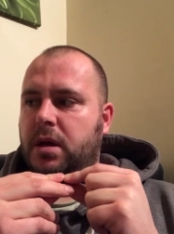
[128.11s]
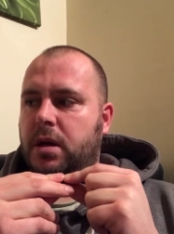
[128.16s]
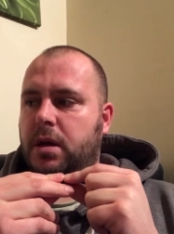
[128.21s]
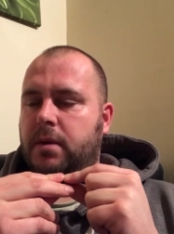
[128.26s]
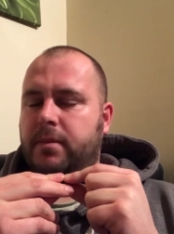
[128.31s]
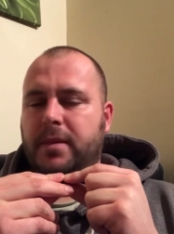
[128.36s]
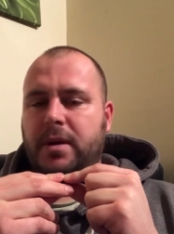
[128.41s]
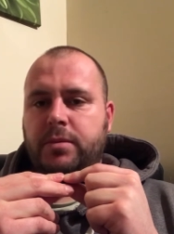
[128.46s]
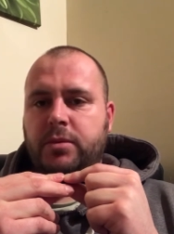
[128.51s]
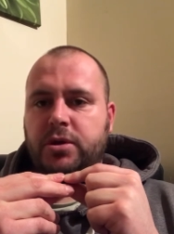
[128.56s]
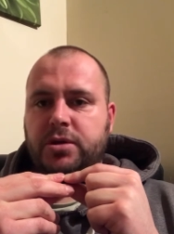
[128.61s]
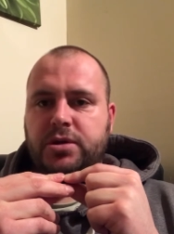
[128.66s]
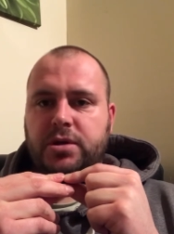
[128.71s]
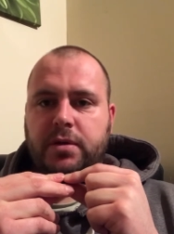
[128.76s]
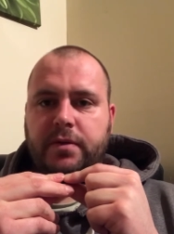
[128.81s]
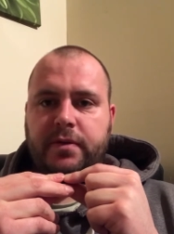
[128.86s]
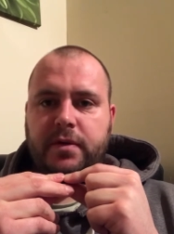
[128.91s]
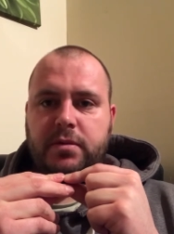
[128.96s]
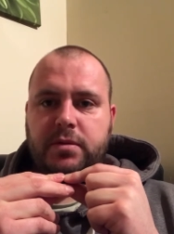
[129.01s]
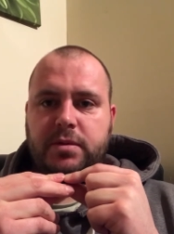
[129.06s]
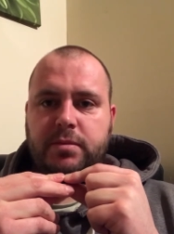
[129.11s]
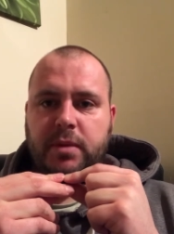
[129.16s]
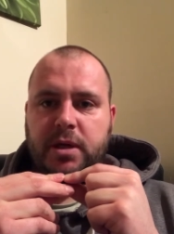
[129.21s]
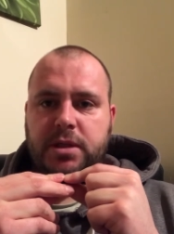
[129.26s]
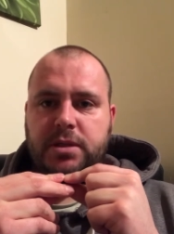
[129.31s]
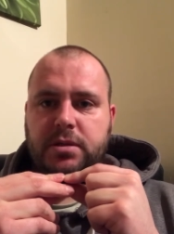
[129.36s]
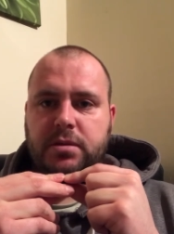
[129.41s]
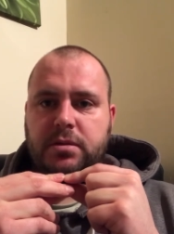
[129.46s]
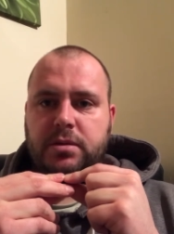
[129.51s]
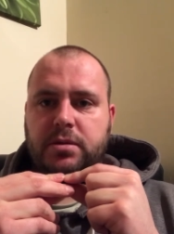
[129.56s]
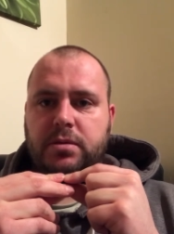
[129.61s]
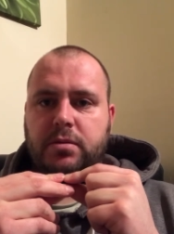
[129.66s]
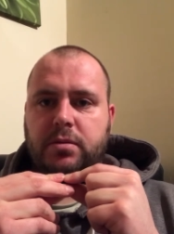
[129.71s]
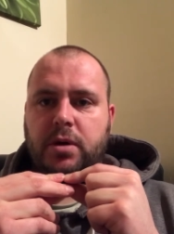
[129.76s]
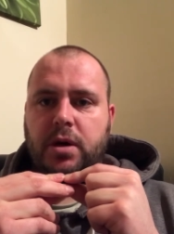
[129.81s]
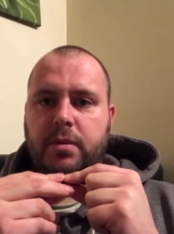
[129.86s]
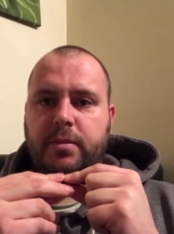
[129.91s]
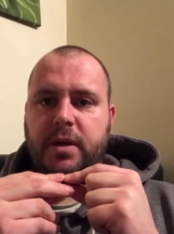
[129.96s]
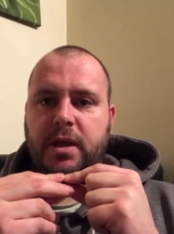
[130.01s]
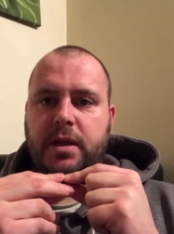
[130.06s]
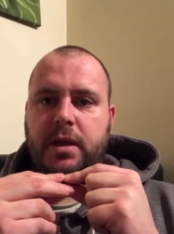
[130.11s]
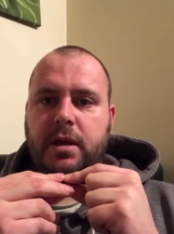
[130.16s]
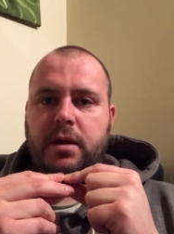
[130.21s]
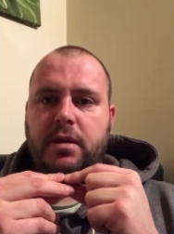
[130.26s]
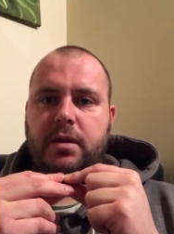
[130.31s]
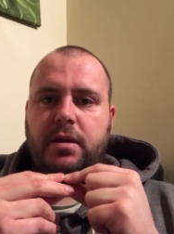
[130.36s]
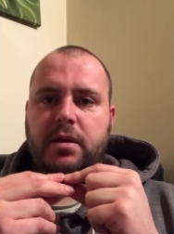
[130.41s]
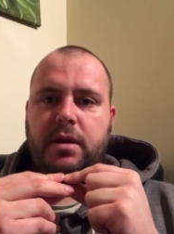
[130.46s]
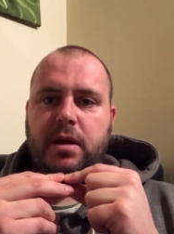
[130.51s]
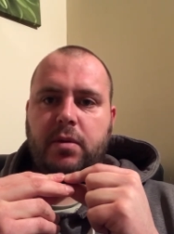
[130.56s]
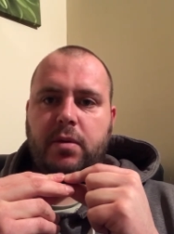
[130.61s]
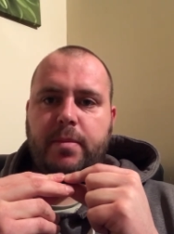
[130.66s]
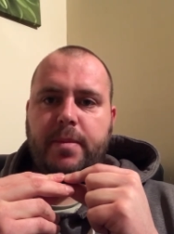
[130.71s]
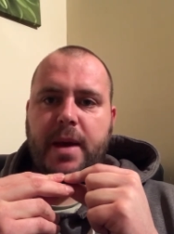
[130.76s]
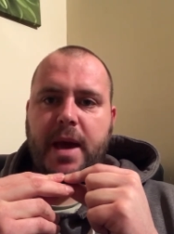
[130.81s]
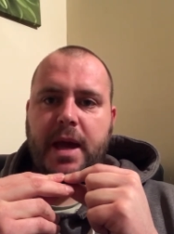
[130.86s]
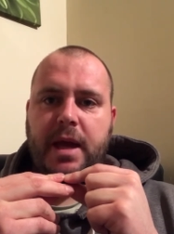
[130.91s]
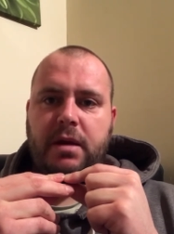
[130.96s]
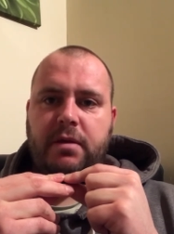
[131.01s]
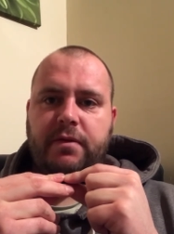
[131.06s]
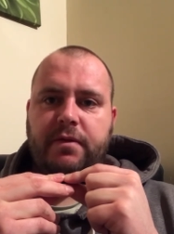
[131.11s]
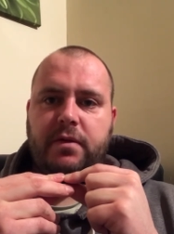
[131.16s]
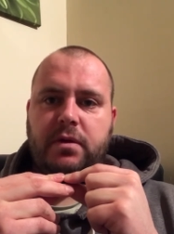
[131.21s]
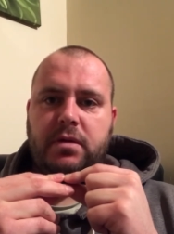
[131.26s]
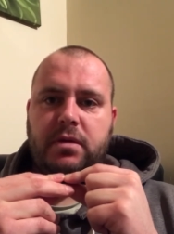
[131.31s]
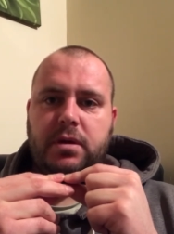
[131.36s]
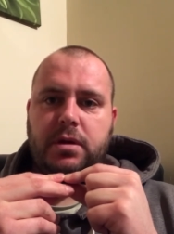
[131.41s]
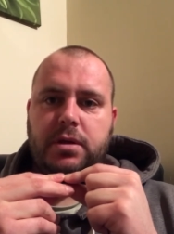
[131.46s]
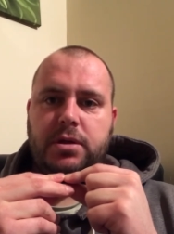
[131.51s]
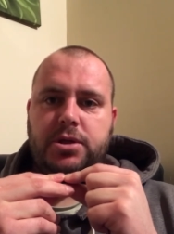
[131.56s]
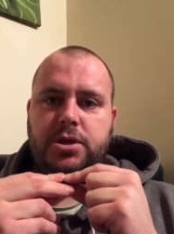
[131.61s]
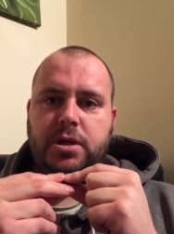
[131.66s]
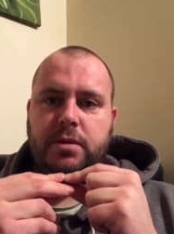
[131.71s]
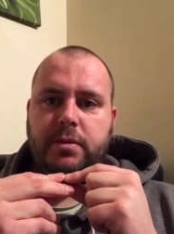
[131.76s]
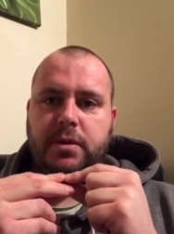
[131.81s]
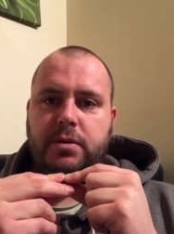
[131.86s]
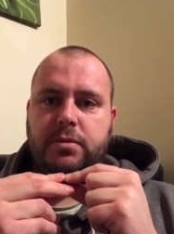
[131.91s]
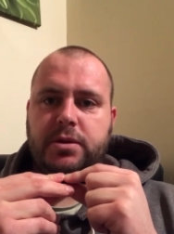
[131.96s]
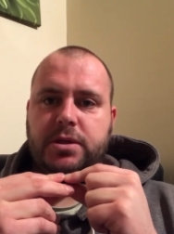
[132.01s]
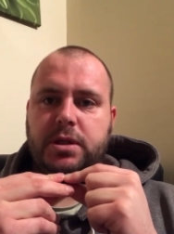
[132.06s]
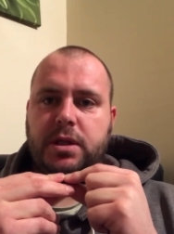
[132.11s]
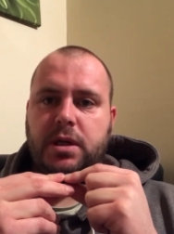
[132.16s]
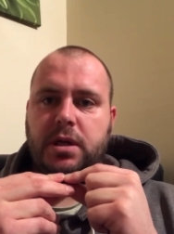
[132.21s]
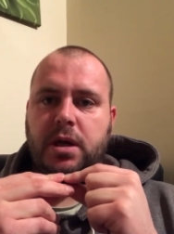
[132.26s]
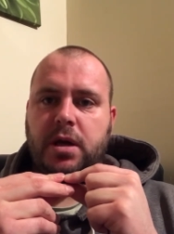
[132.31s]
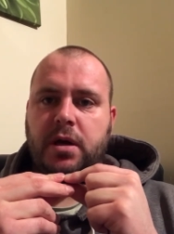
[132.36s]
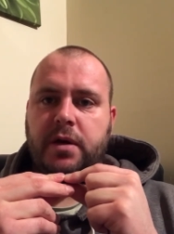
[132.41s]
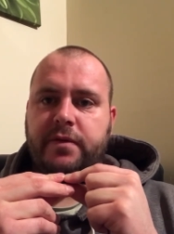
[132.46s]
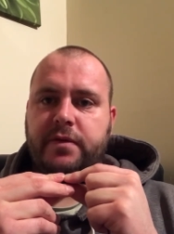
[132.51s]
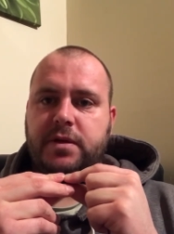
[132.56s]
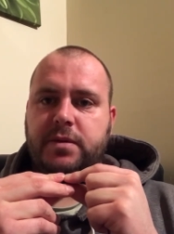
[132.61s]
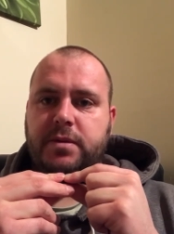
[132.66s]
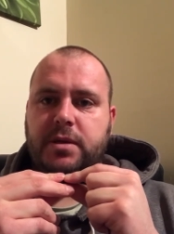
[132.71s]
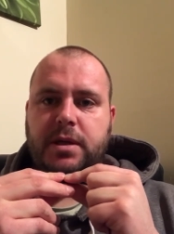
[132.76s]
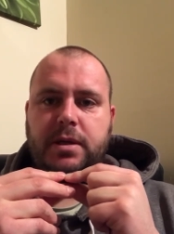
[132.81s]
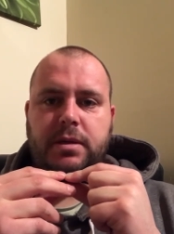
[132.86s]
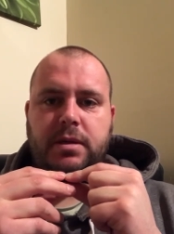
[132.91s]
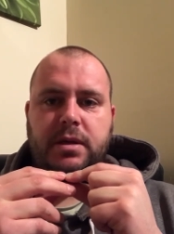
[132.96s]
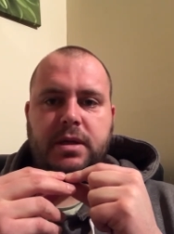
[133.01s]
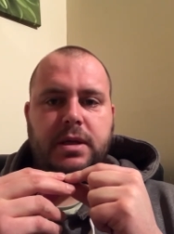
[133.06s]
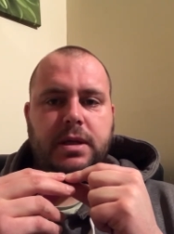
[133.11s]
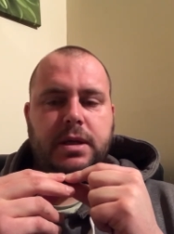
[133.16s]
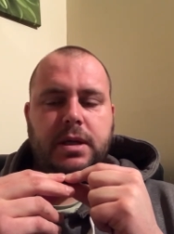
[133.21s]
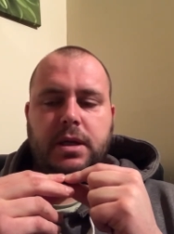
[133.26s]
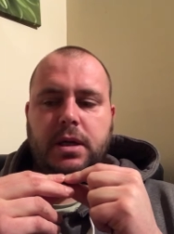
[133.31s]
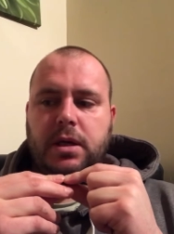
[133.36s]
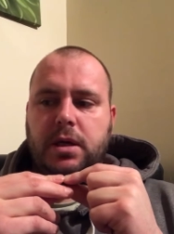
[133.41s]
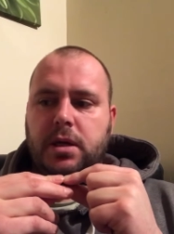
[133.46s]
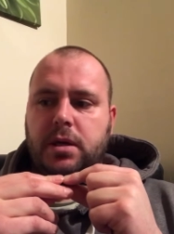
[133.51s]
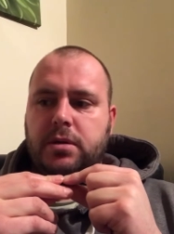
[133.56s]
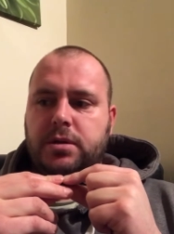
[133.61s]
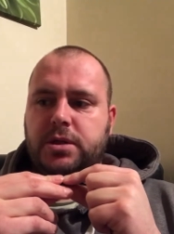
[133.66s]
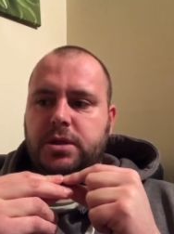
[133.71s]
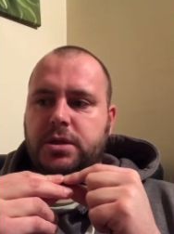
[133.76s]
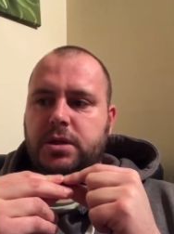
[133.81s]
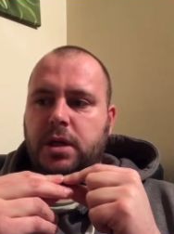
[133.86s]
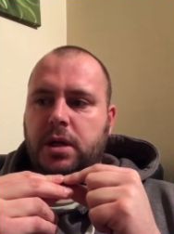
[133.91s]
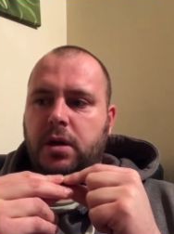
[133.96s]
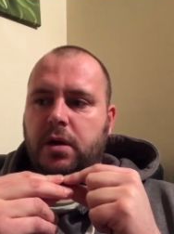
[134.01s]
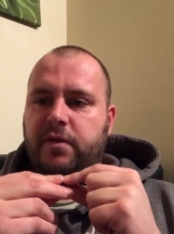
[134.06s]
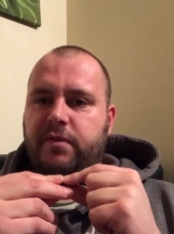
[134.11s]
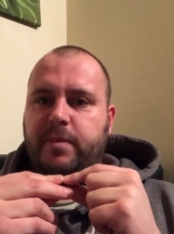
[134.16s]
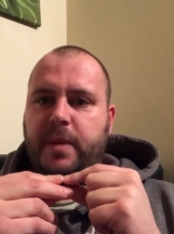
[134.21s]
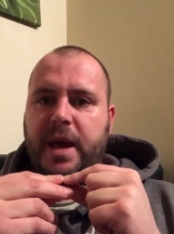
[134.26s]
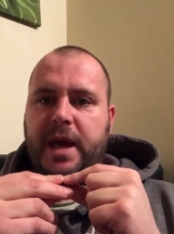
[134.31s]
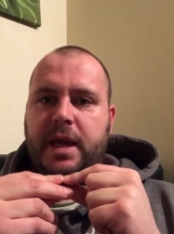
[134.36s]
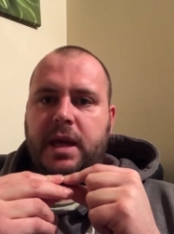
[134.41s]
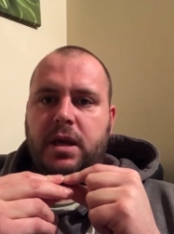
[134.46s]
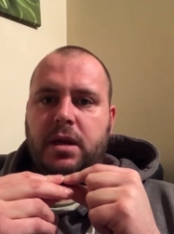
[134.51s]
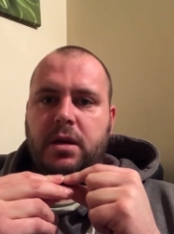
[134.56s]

I'm not sure if it was muscles or what, but they were painful. I assume it was the nerves, but it was just a lot of pain,